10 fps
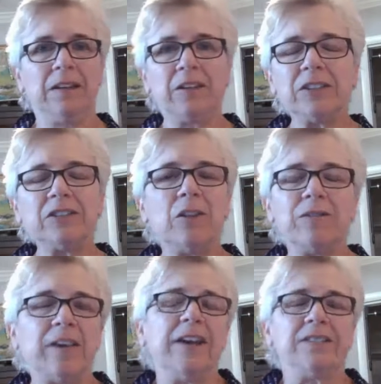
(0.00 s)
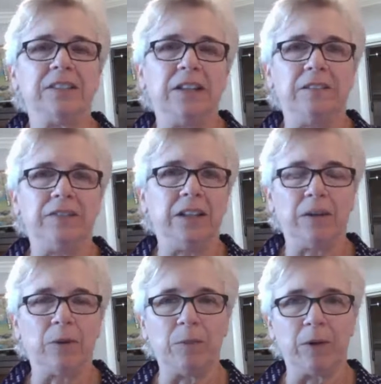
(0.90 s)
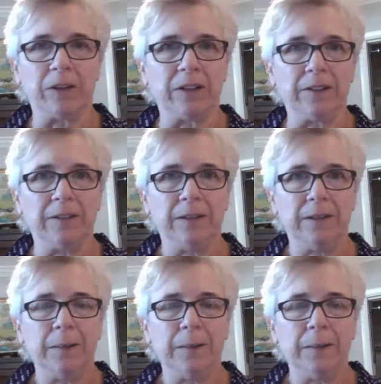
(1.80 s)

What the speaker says: There is no fast enough in network marketing.